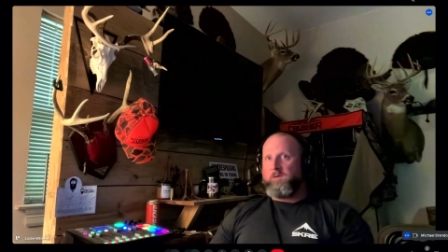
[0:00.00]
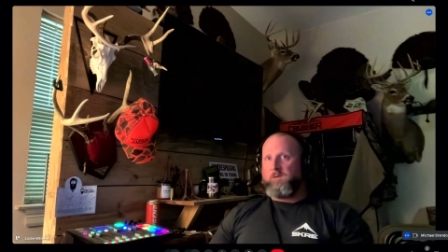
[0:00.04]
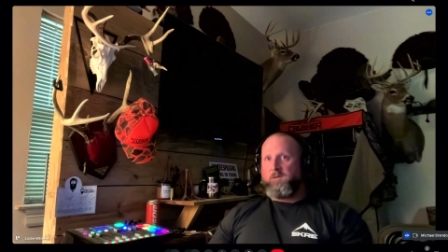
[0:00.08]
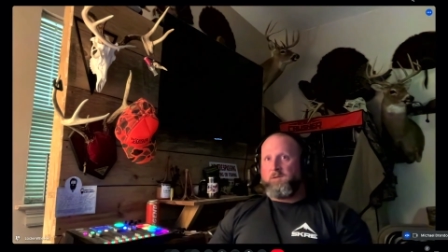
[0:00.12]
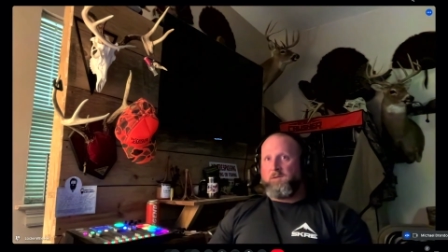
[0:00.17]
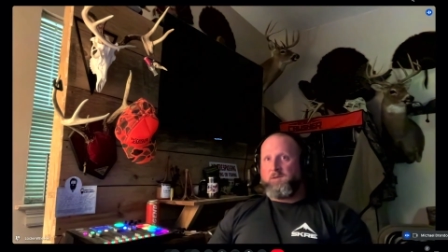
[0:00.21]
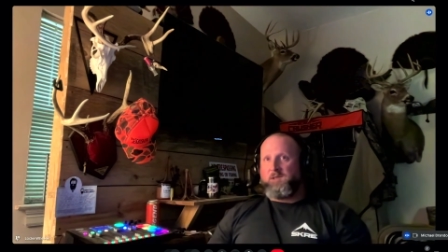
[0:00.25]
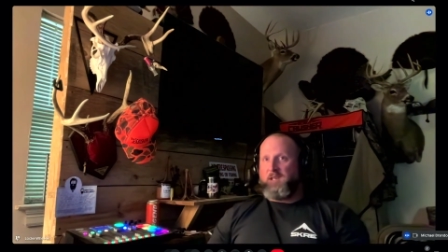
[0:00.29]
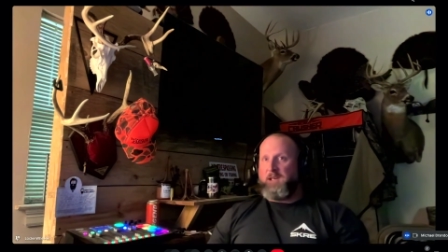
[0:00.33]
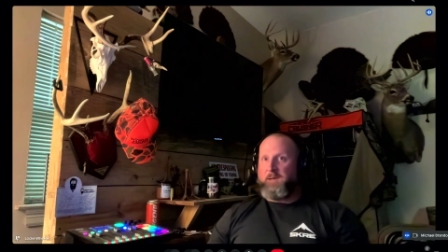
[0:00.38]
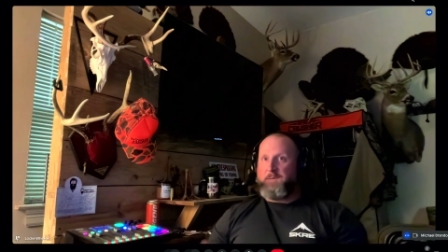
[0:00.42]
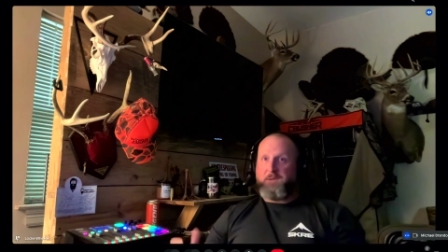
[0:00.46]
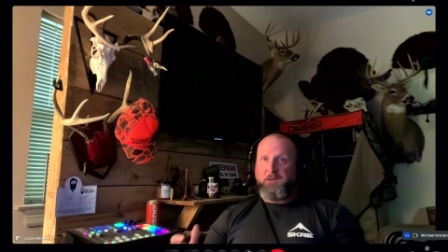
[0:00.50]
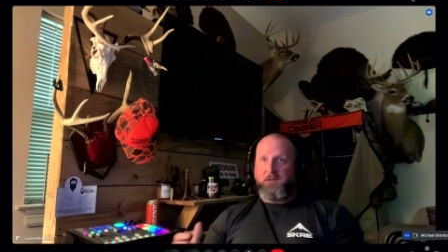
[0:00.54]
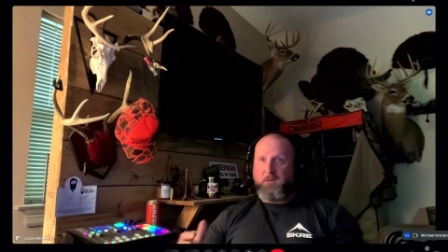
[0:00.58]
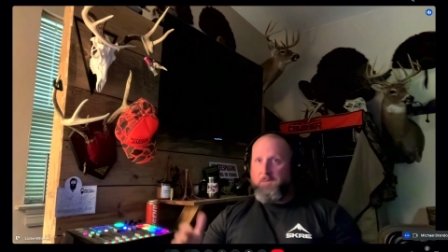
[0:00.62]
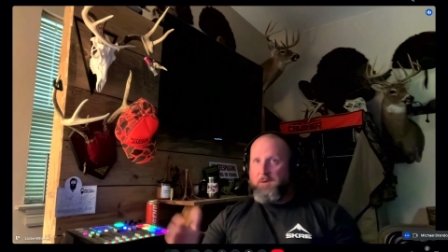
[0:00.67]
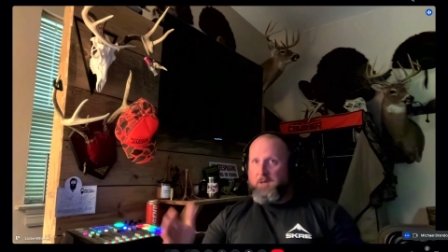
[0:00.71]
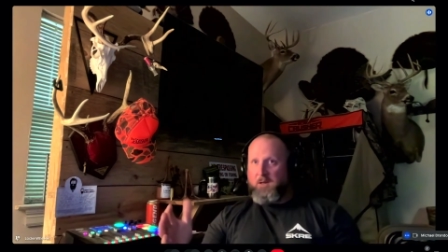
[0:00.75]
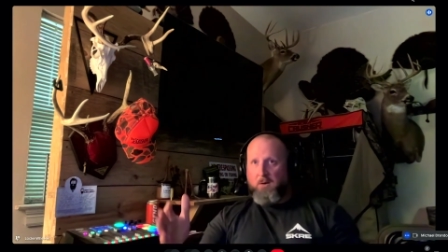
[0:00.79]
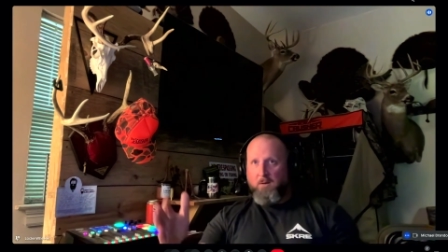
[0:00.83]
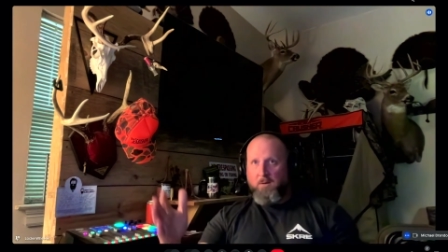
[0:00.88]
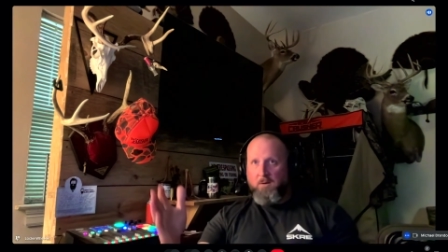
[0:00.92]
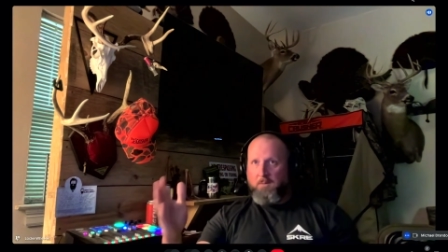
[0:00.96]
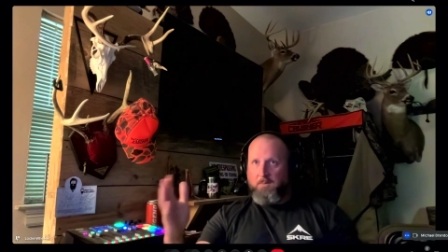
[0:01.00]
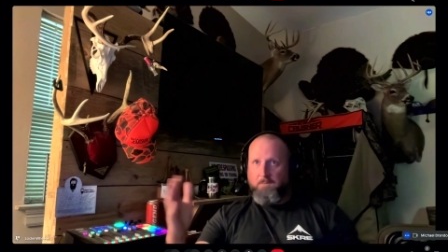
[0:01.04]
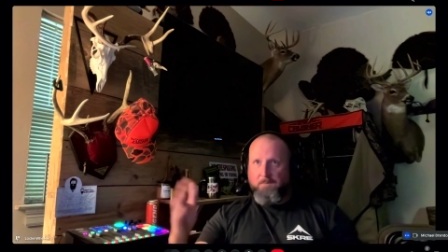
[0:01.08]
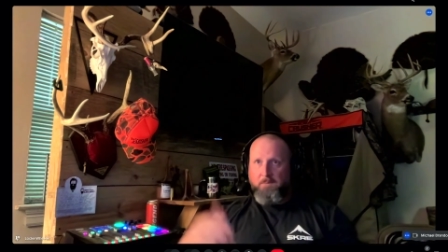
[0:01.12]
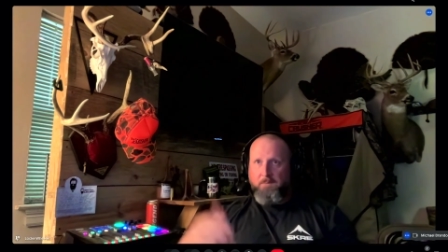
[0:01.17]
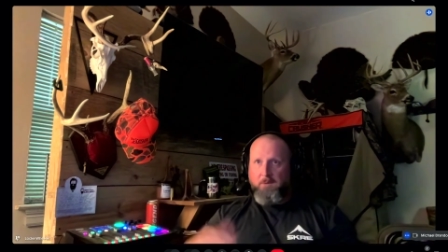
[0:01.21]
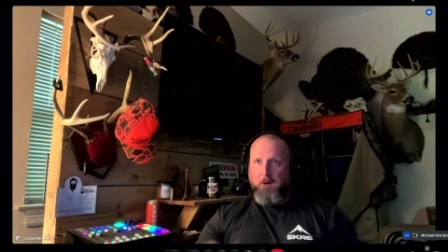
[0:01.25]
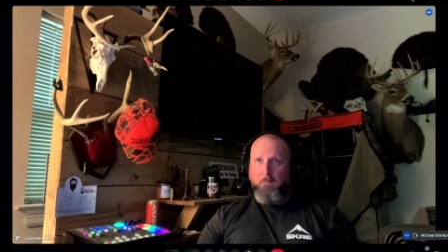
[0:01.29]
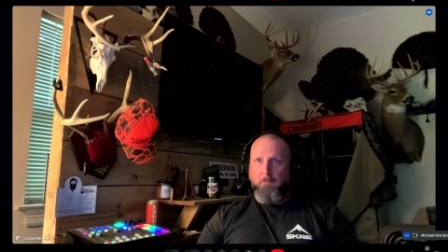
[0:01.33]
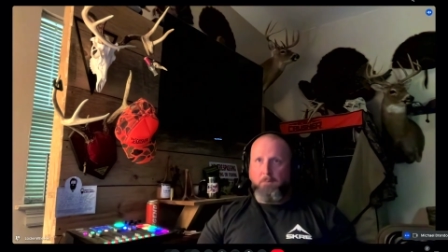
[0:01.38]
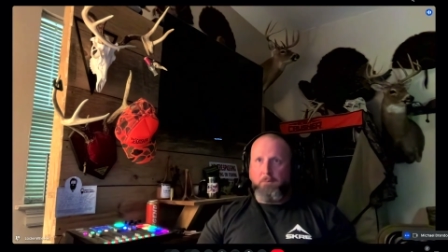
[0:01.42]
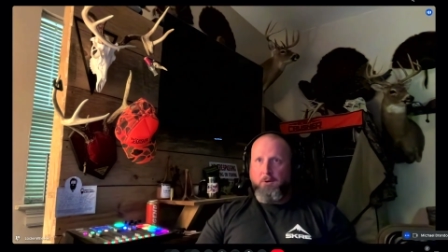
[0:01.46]
seems to be on
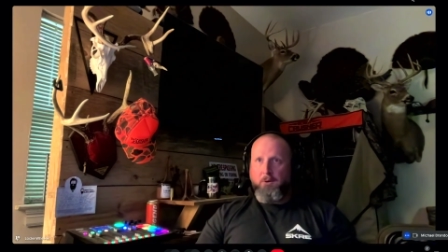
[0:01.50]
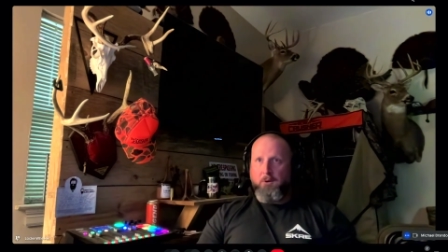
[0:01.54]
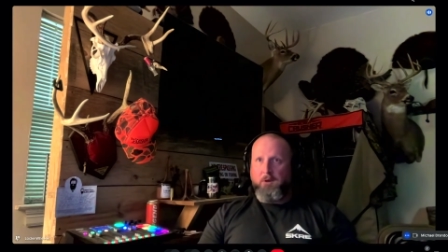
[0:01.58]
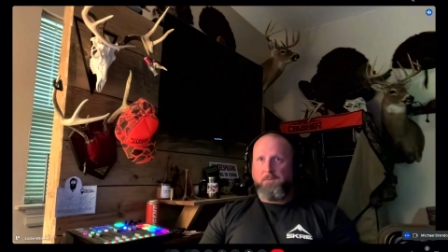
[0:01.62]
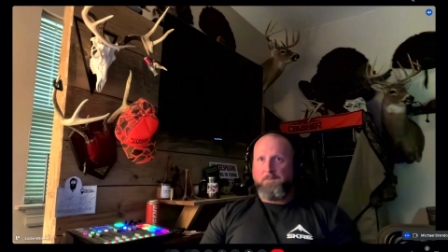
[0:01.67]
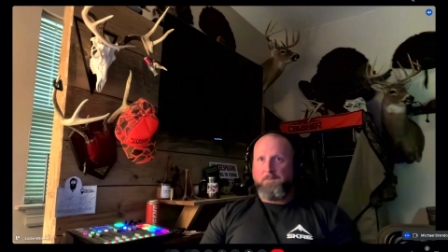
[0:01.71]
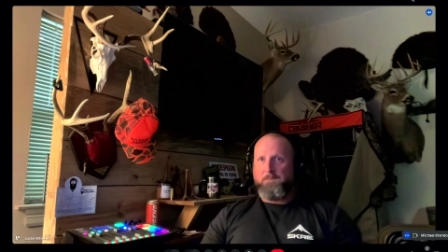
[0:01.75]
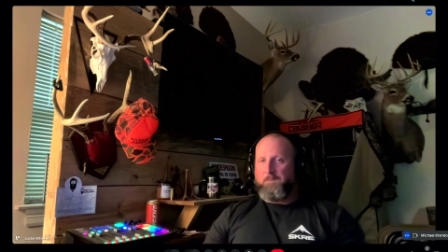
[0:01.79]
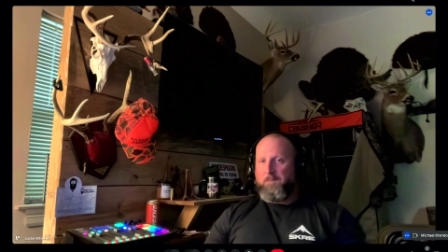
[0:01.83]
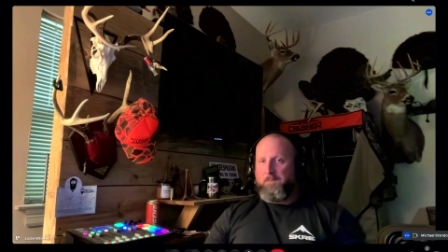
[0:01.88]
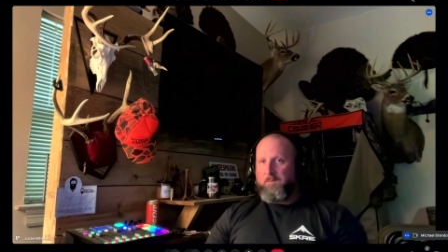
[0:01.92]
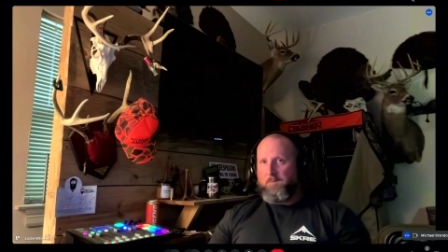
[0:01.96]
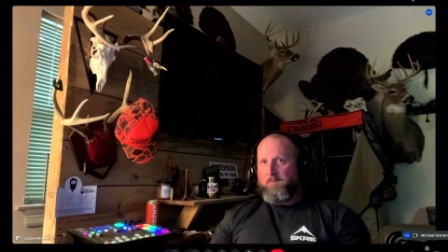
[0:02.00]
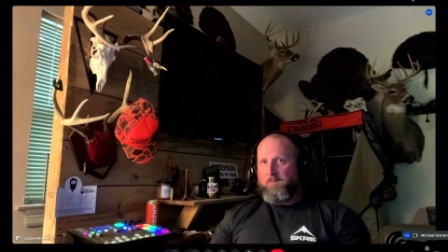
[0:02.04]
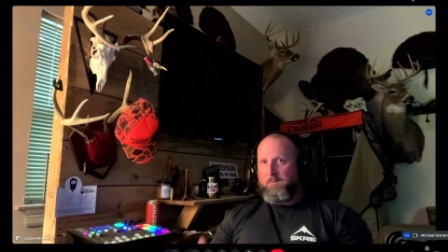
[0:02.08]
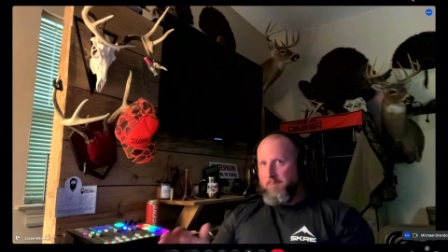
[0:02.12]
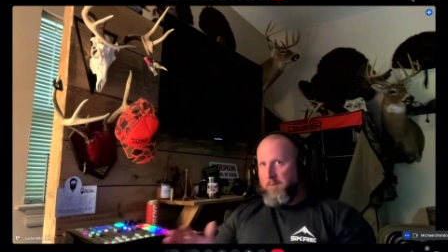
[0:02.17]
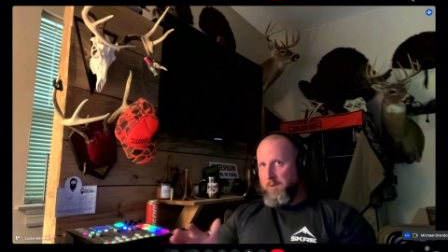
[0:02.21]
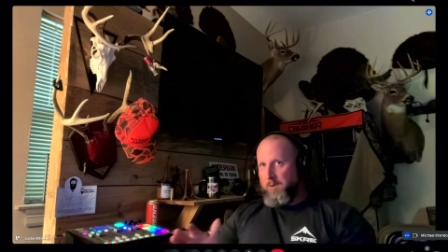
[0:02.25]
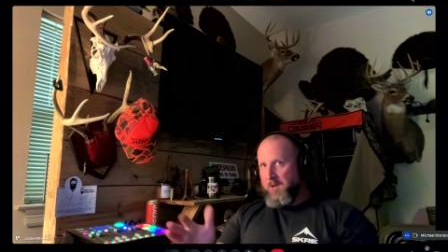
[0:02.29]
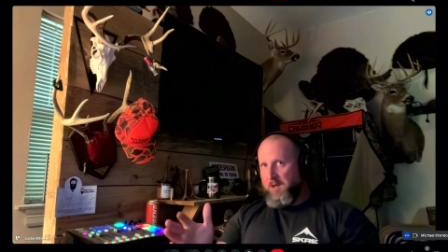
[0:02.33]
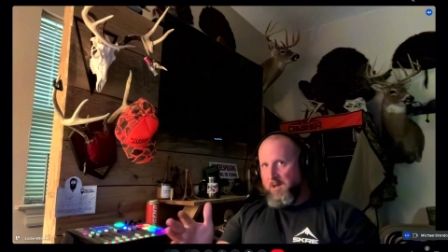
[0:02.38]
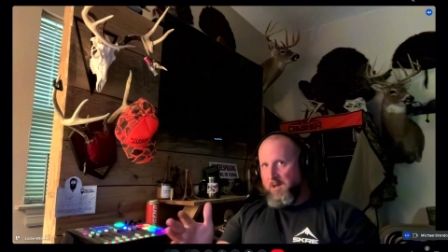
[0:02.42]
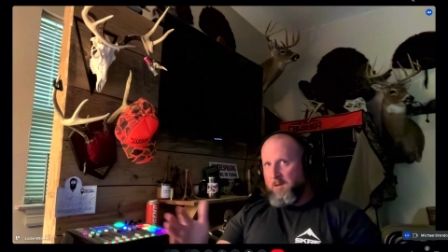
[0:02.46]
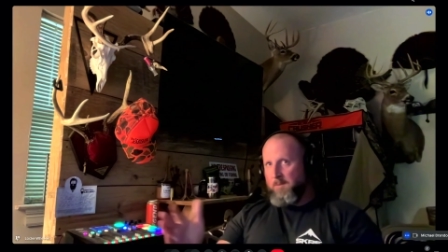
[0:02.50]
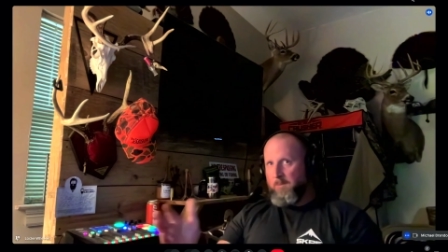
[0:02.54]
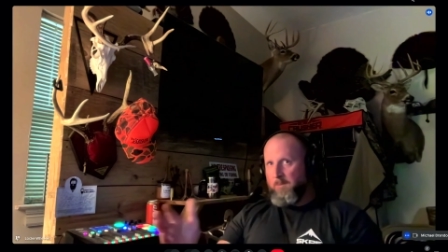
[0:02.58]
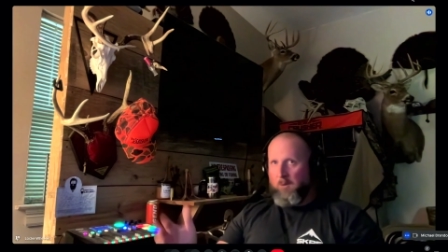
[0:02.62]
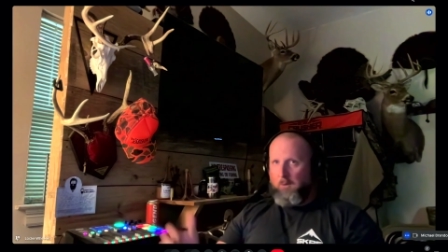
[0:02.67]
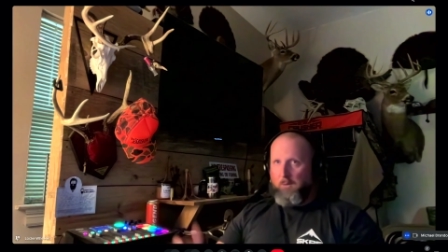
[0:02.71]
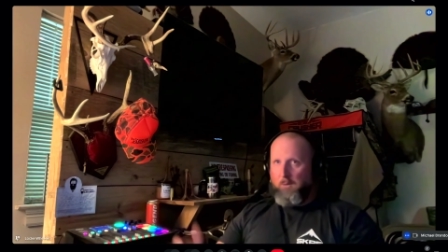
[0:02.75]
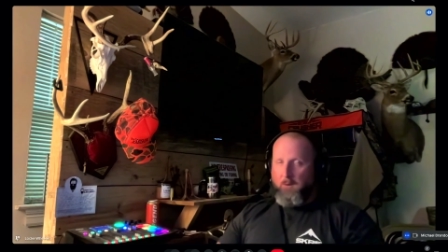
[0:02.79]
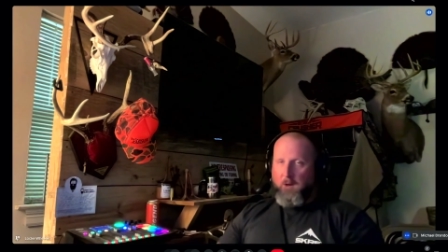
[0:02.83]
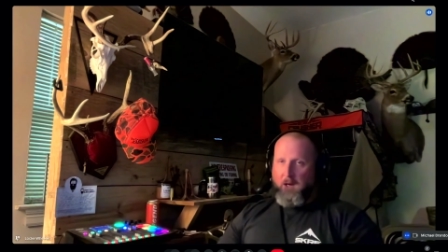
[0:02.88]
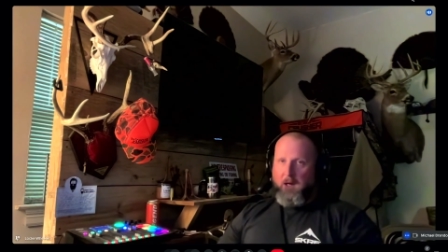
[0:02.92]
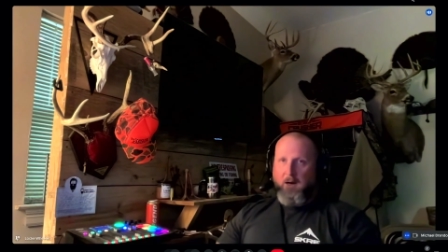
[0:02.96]
a pretty
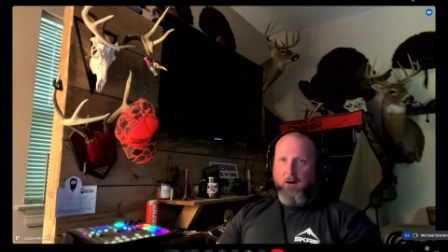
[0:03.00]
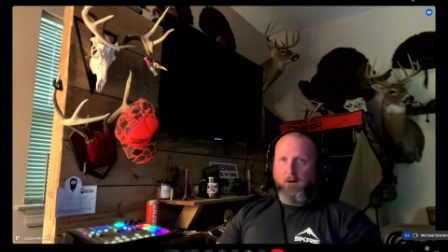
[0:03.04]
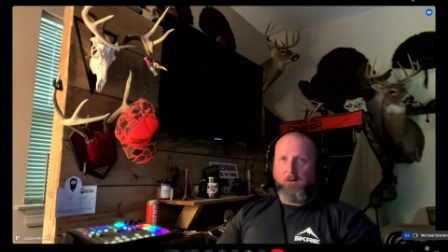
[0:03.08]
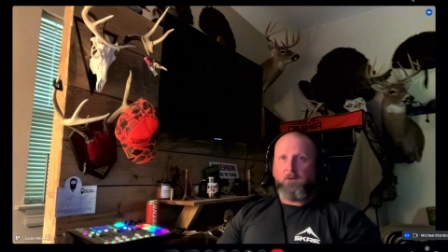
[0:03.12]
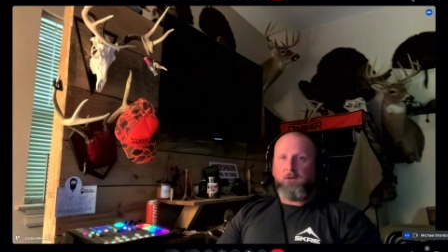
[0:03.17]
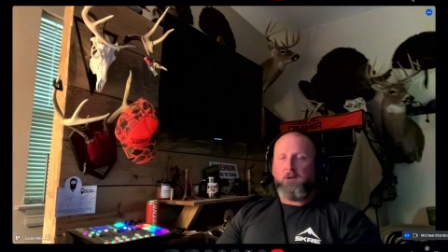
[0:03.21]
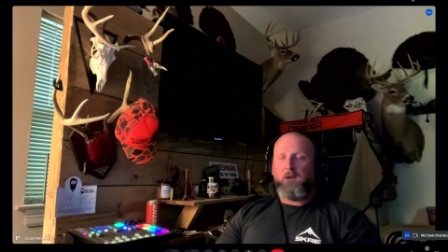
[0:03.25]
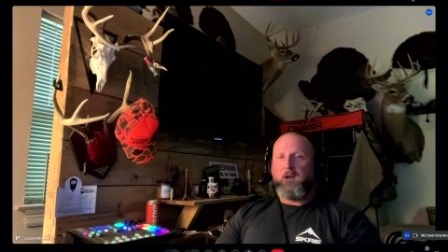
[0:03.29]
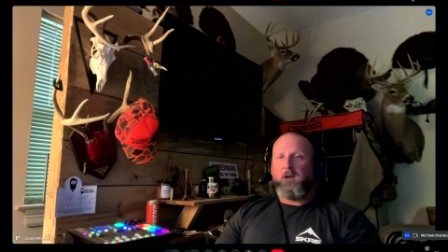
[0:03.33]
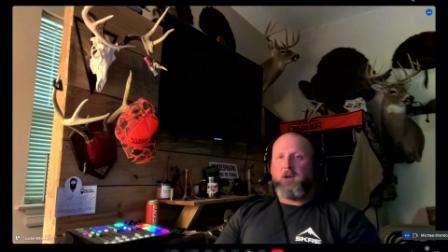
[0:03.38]
predictable route,